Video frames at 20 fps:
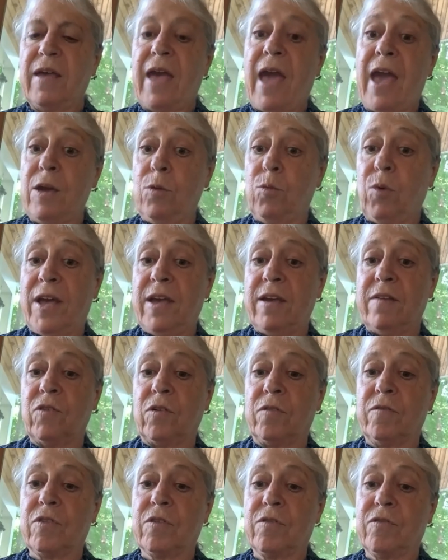a wave
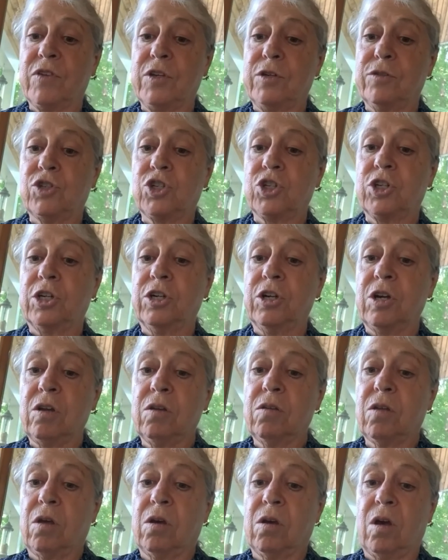of the future,
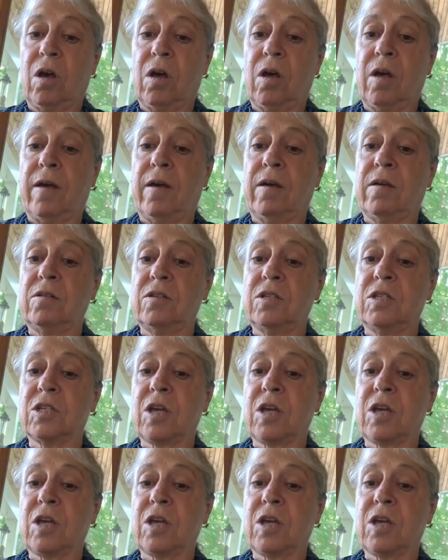and